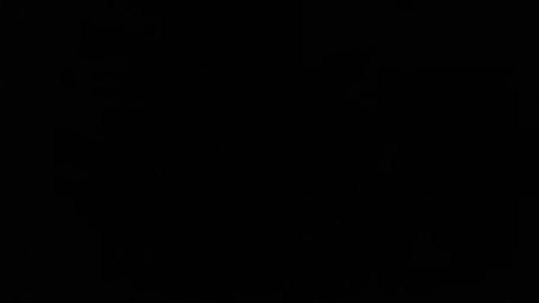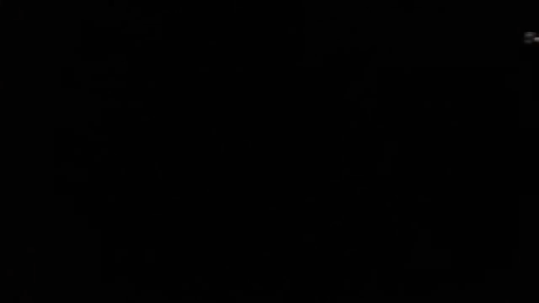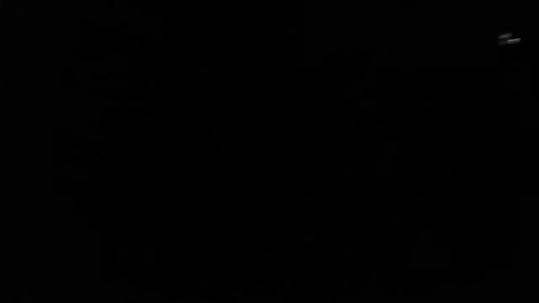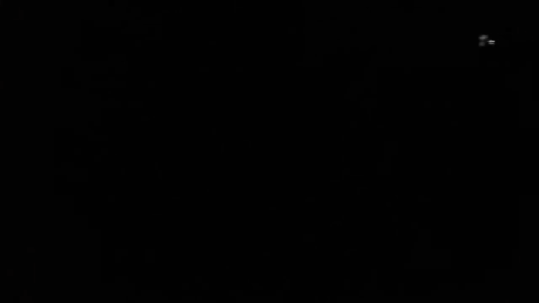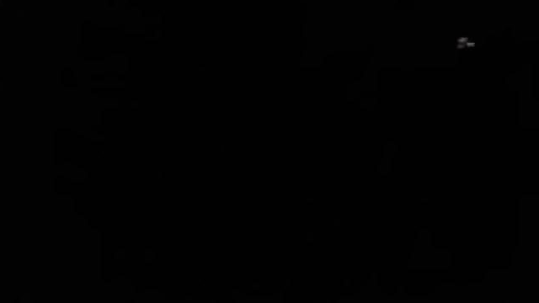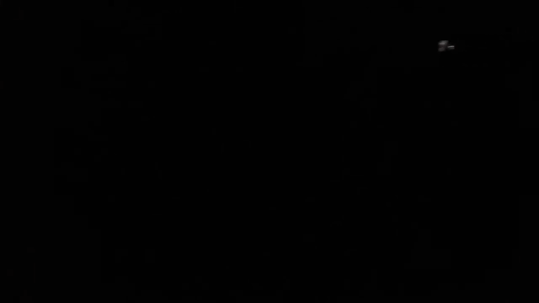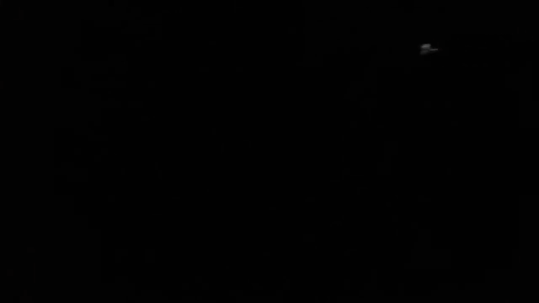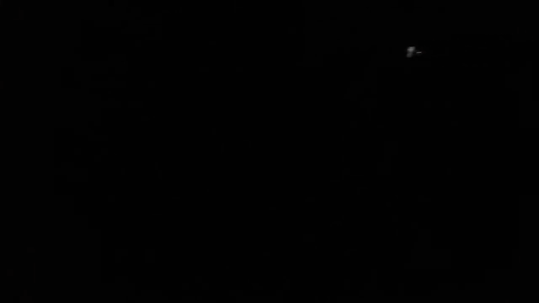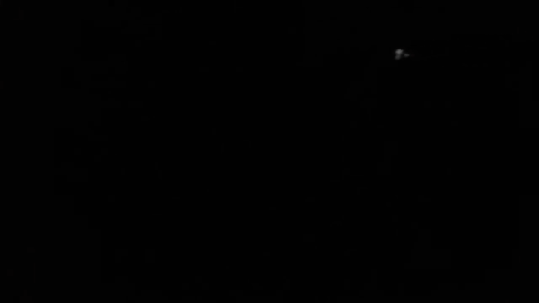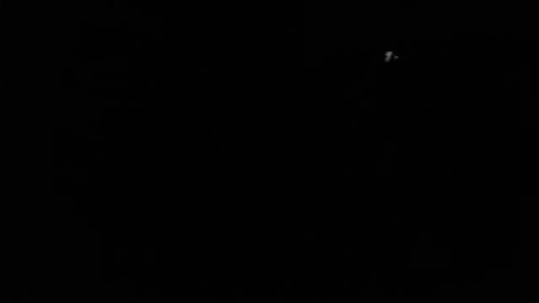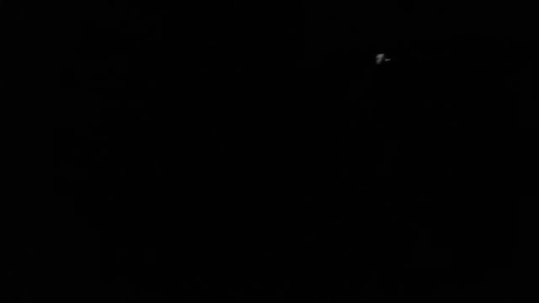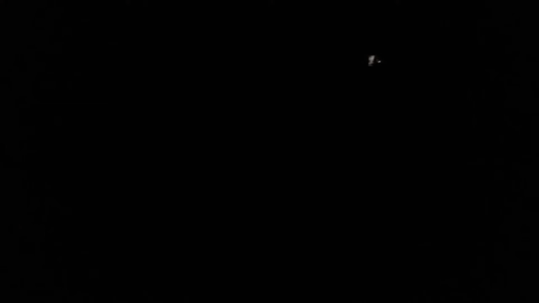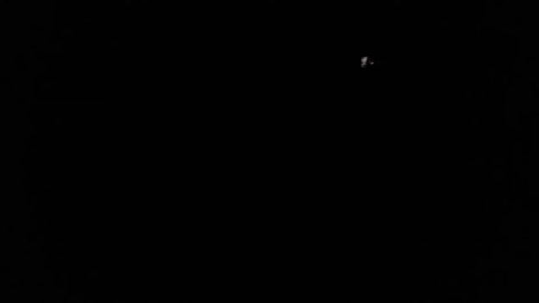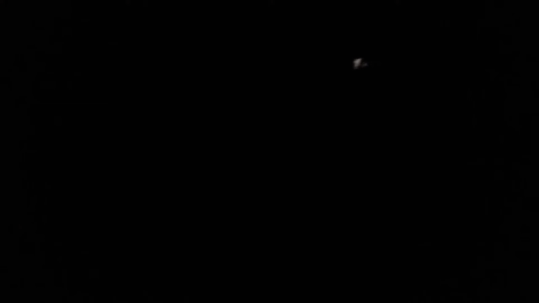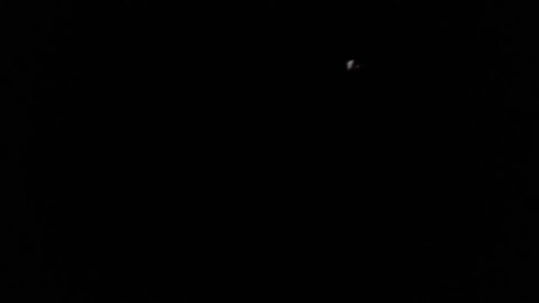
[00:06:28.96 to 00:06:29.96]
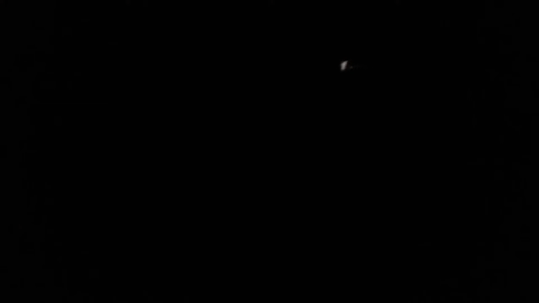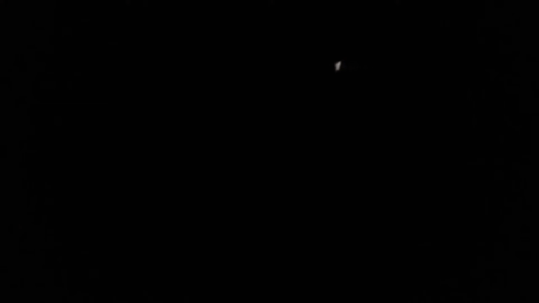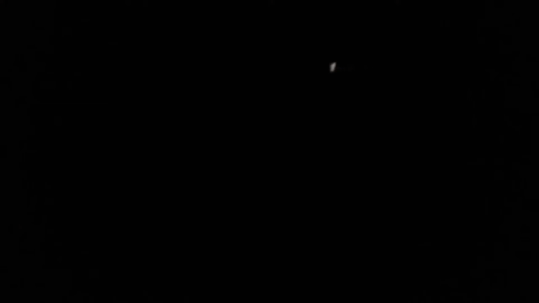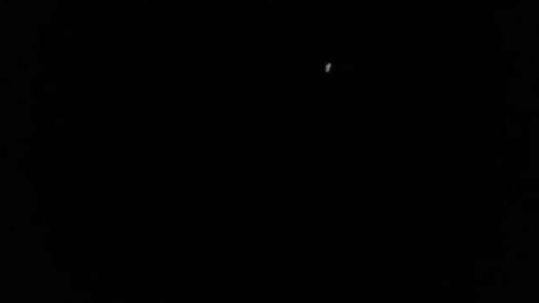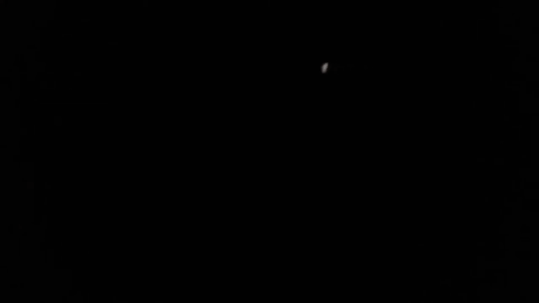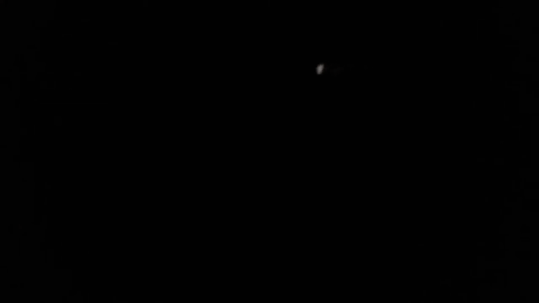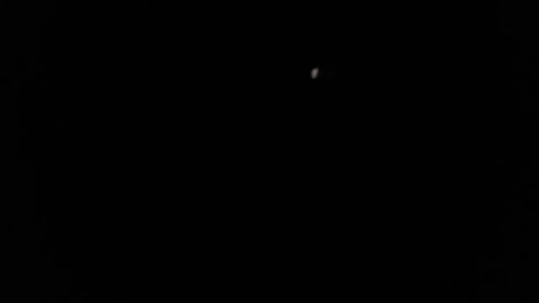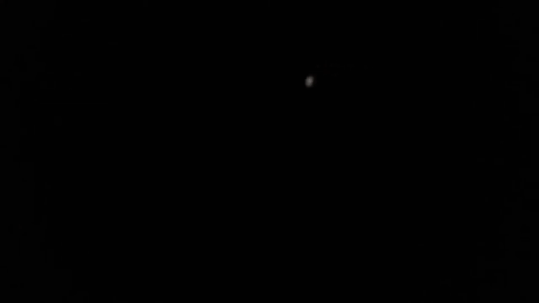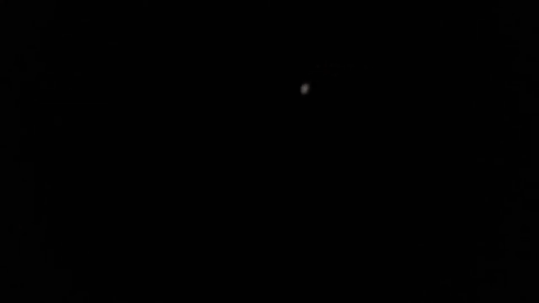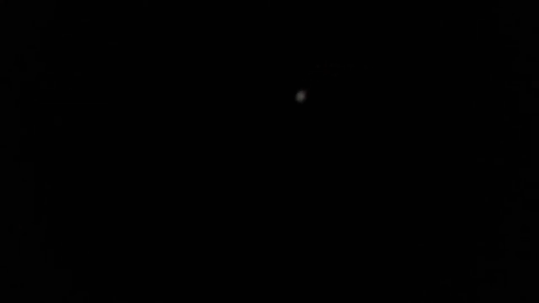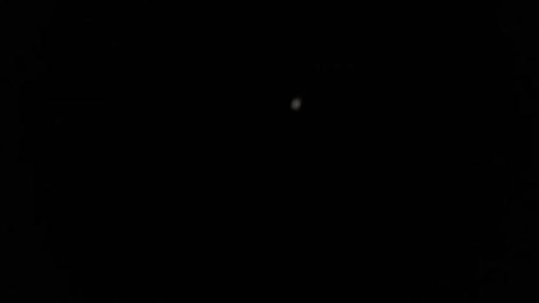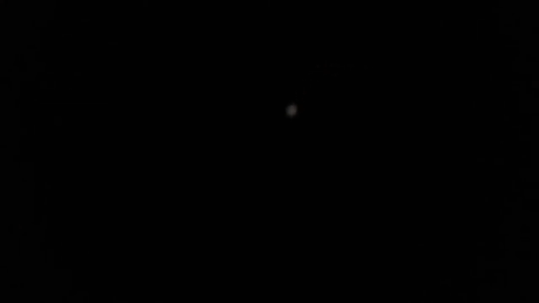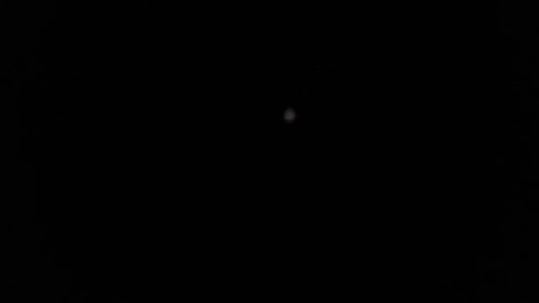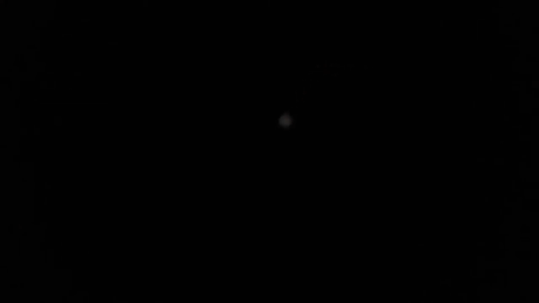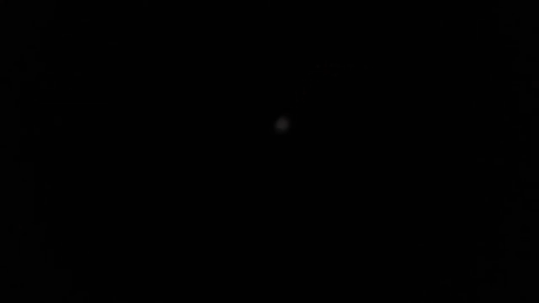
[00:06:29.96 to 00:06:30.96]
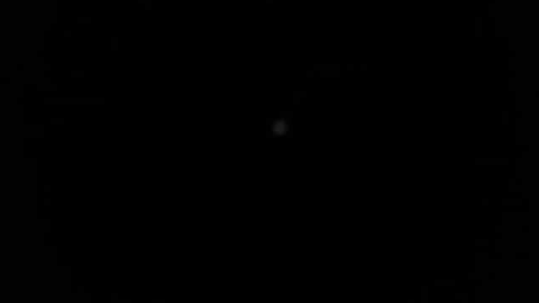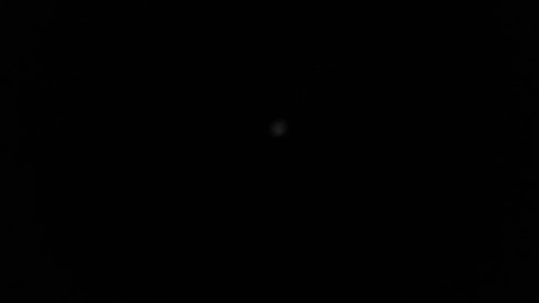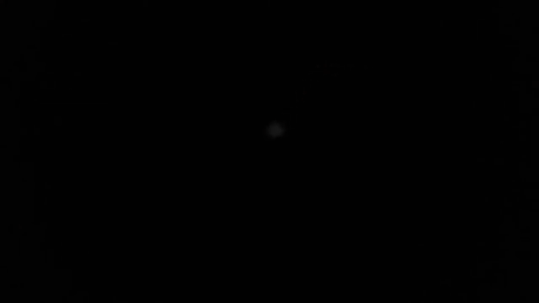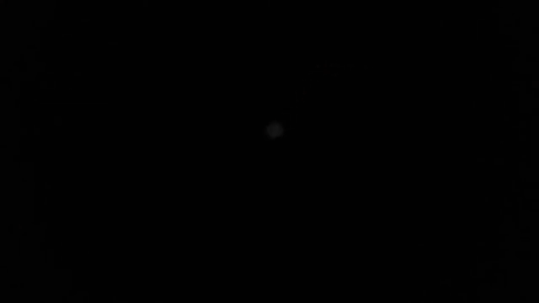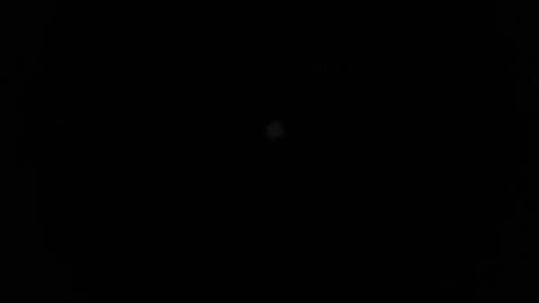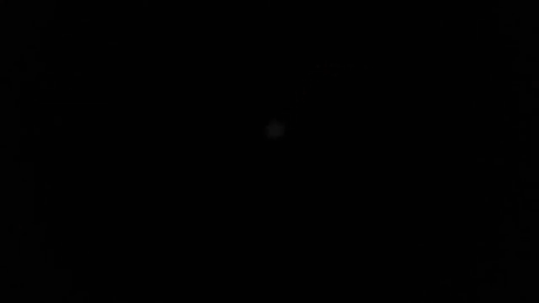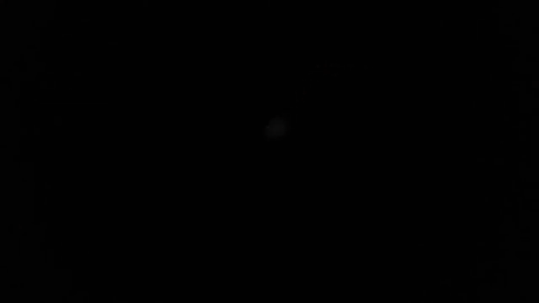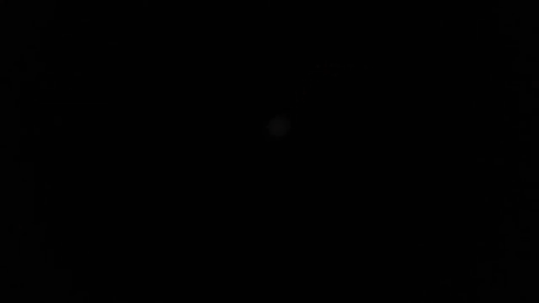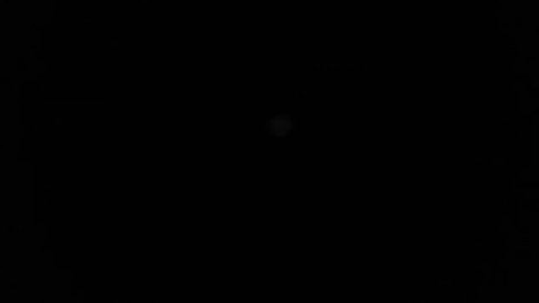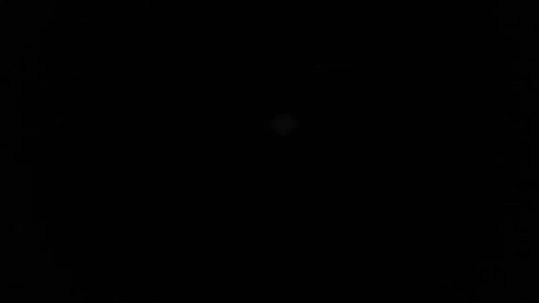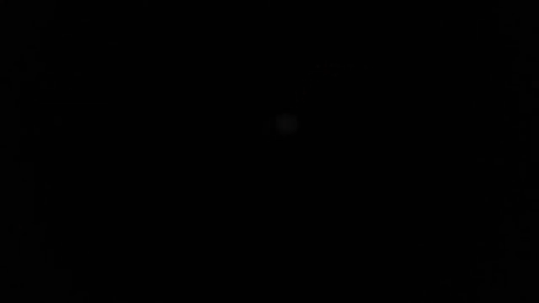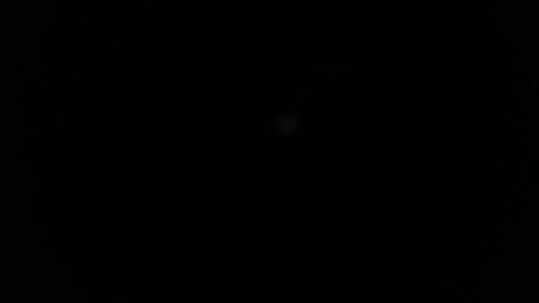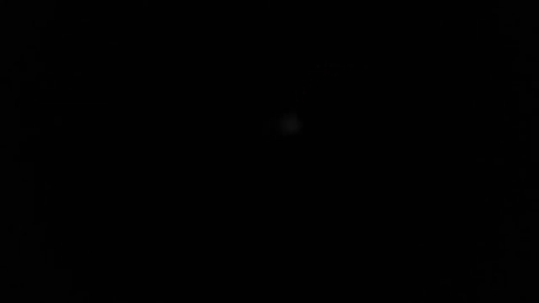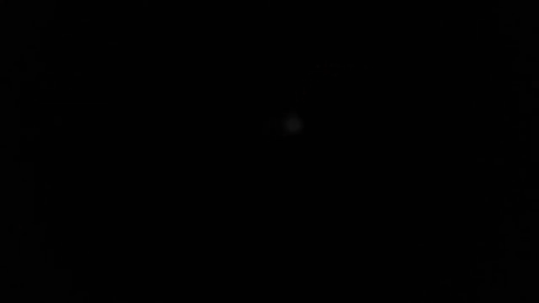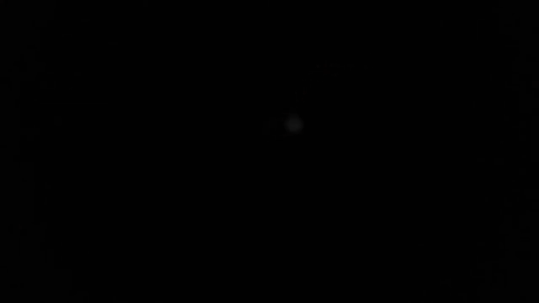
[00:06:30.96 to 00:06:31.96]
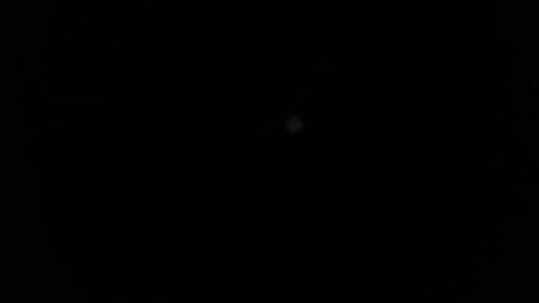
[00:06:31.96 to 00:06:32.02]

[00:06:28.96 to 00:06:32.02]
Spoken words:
(no speaker visible)